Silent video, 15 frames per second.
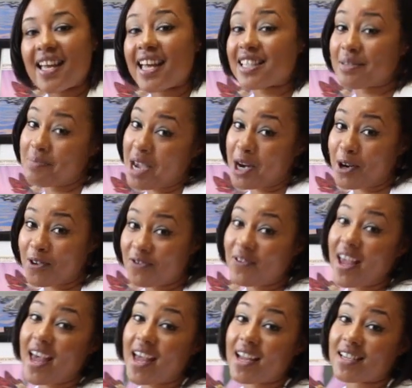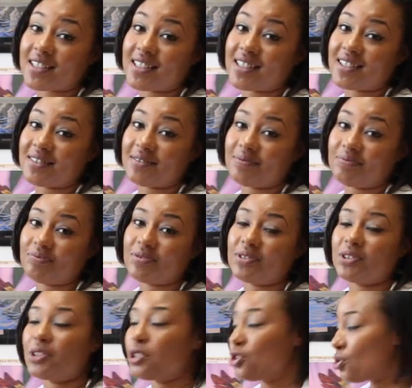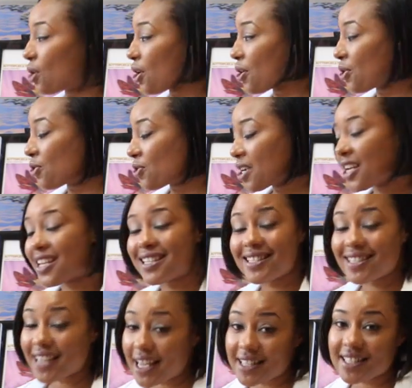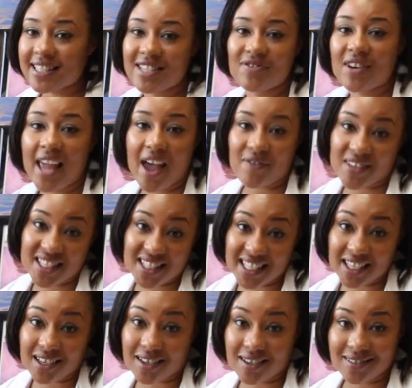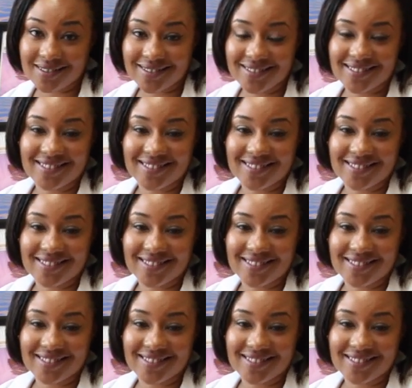As a matter of fact, the drone doesn't even have a stinger.